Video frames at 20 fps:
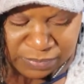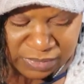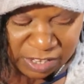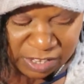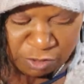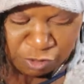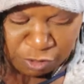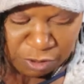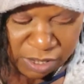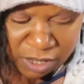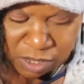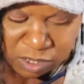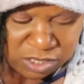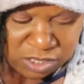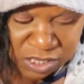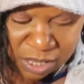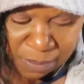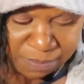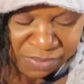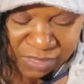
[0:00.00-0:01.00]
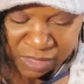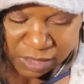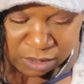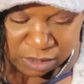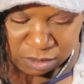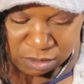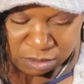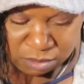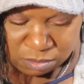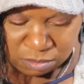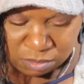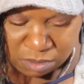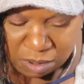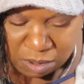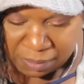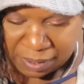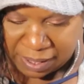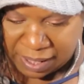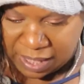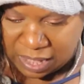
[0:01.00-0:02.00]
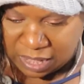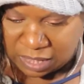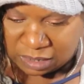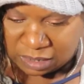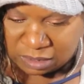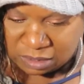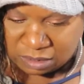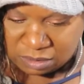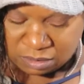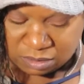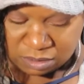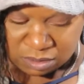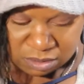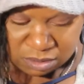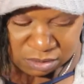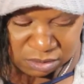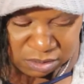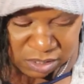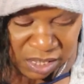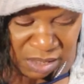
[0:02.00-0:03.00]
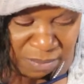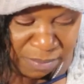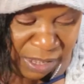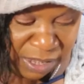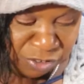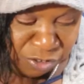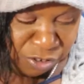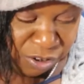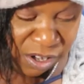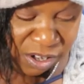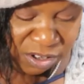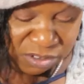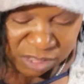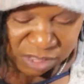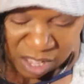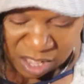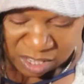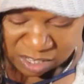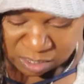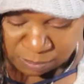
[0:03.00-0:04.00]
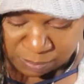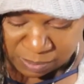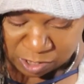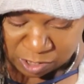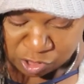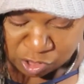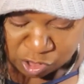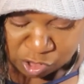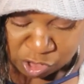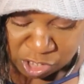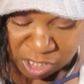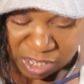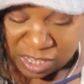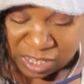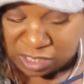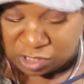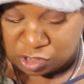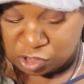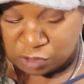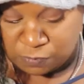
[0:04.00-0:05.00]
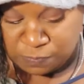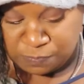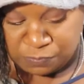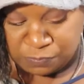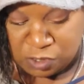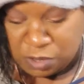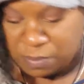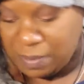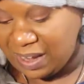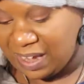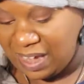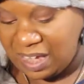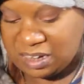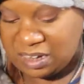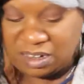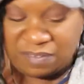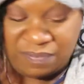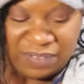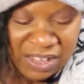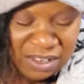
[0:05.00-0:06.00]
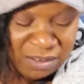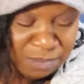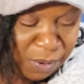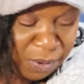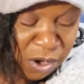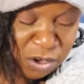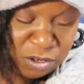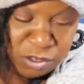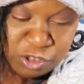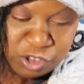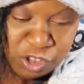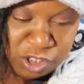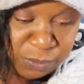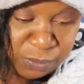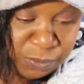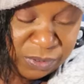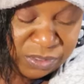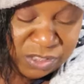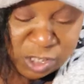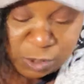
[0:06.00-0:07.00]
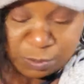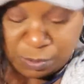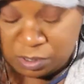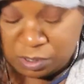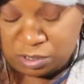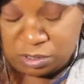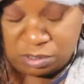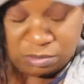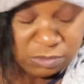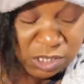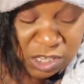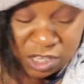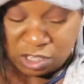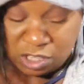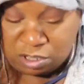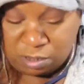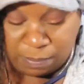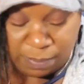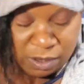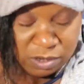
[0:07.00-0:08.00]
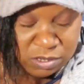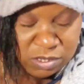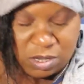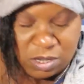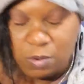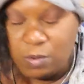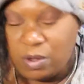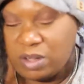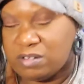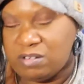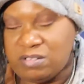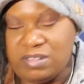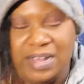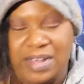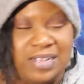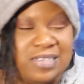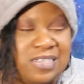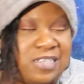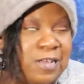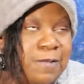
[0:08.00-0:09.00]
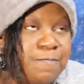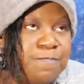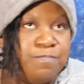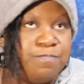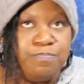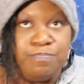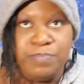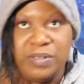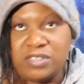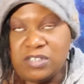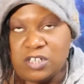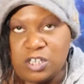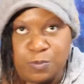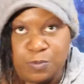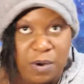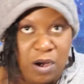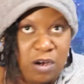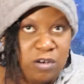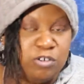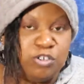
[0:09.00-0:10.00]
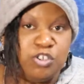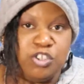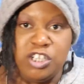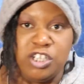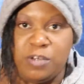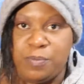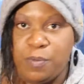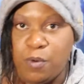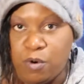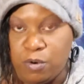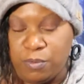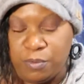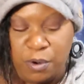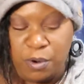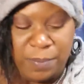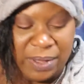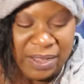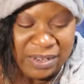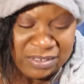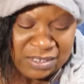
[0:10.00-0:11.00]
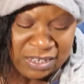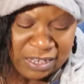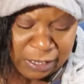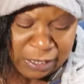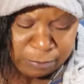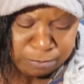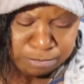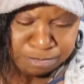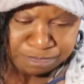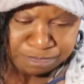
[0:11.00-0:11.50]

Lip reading: It triggers something. Okay, it may trigger the occupation change. You might elevate partnership with this particular person, whether that's business partnership or romantic.